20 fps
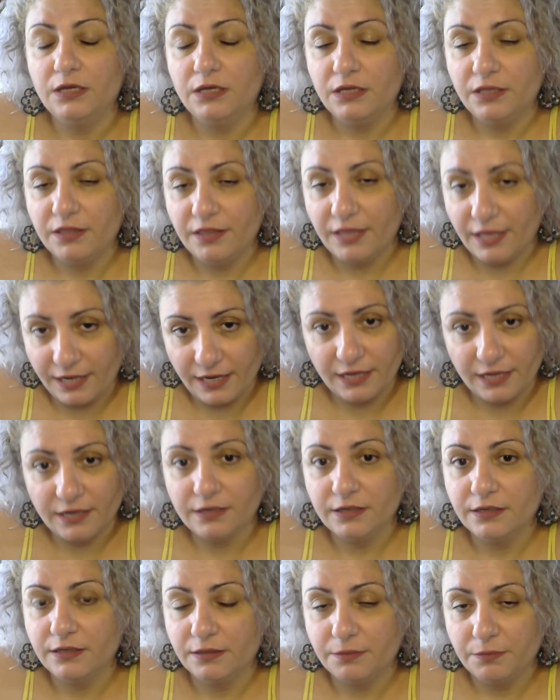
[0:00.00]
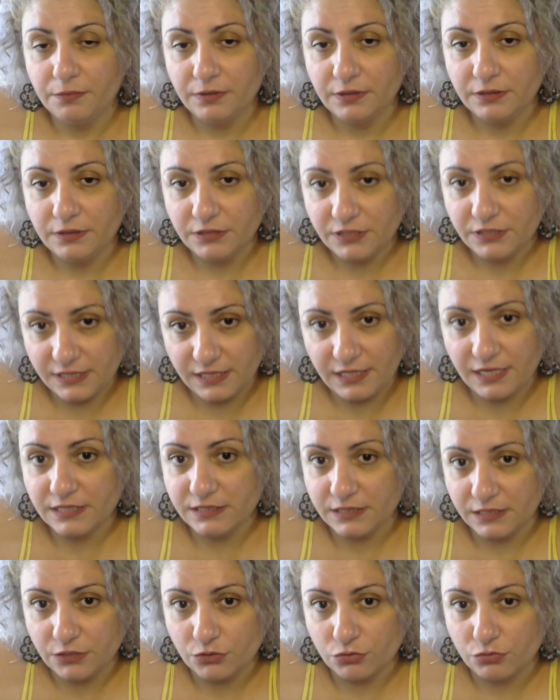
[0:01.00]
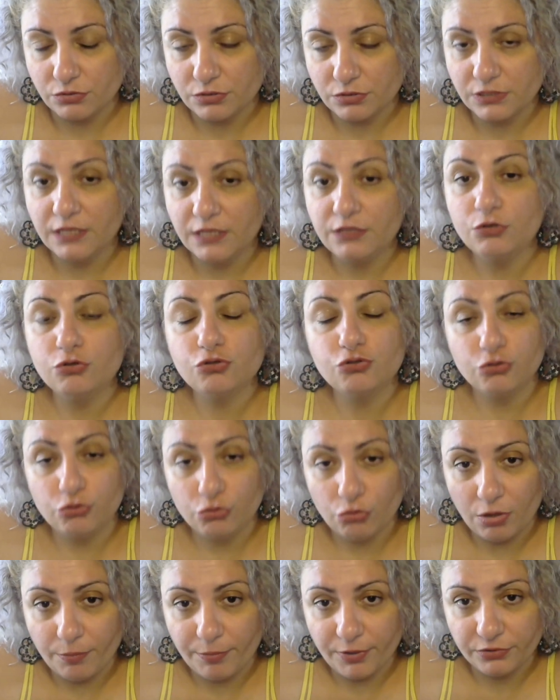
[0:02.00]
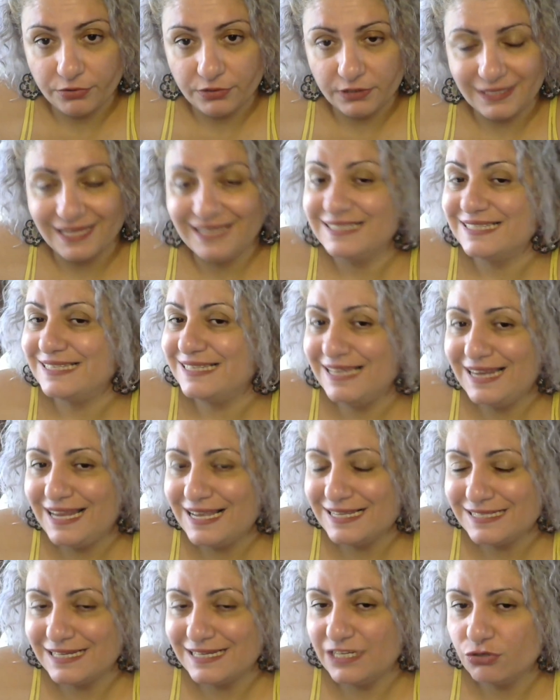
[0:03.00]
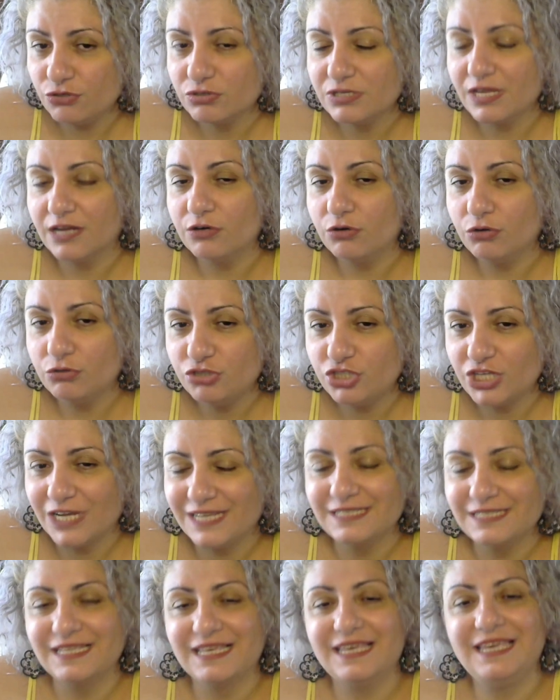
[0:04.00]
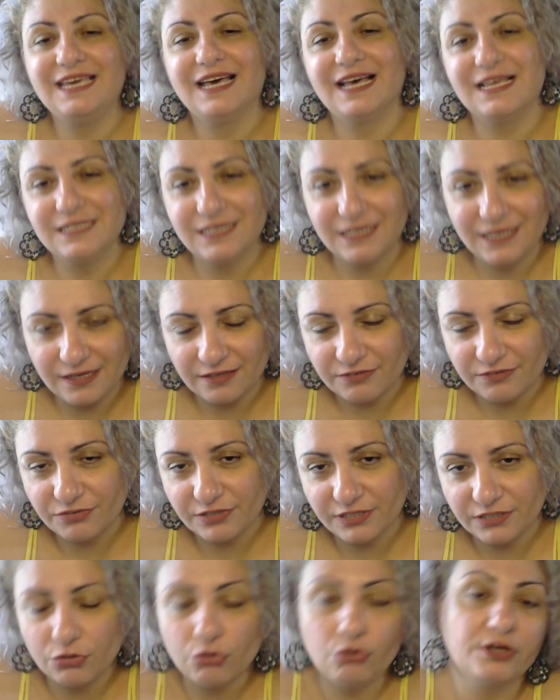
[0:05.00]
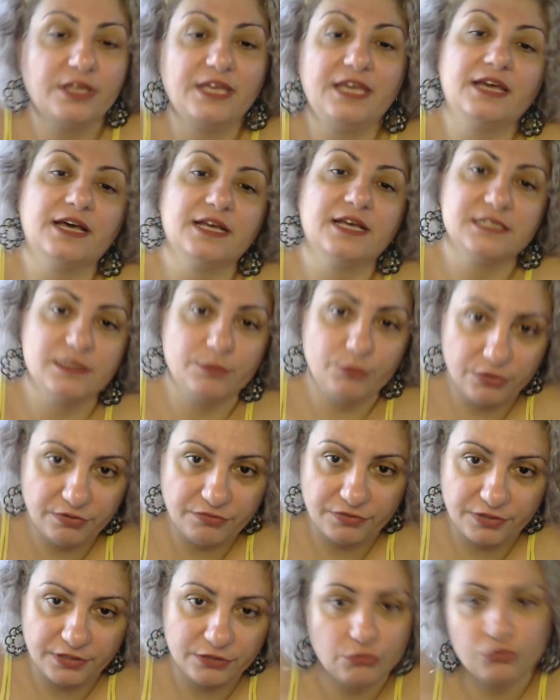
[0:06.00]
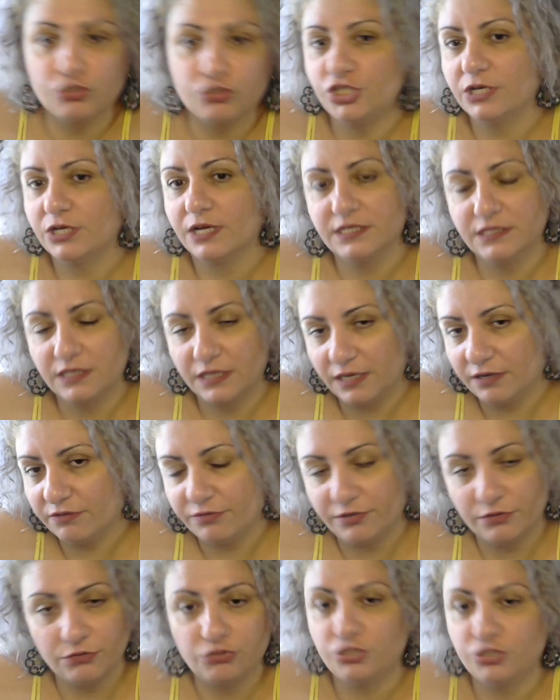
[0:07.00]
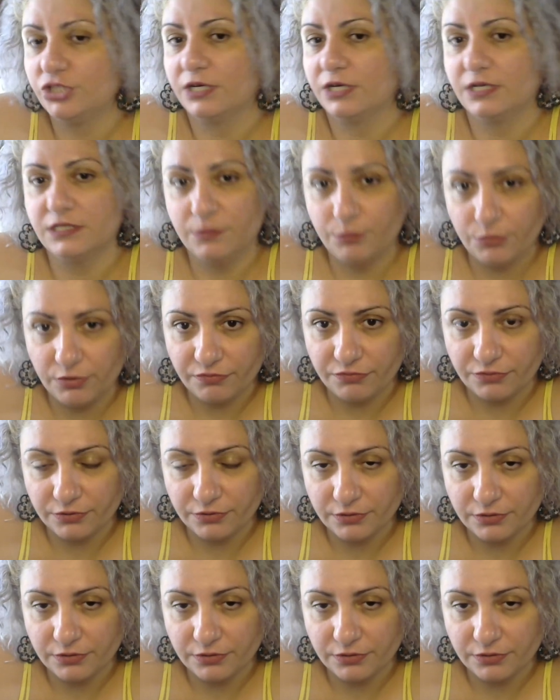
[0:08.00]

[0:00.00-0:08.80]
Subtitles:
there are serious reasons, and you should know about it. And serious reasons are not just he has a girlfriend, or he has a boyfriend, or she has a girlfriend, or she has a boyfriend.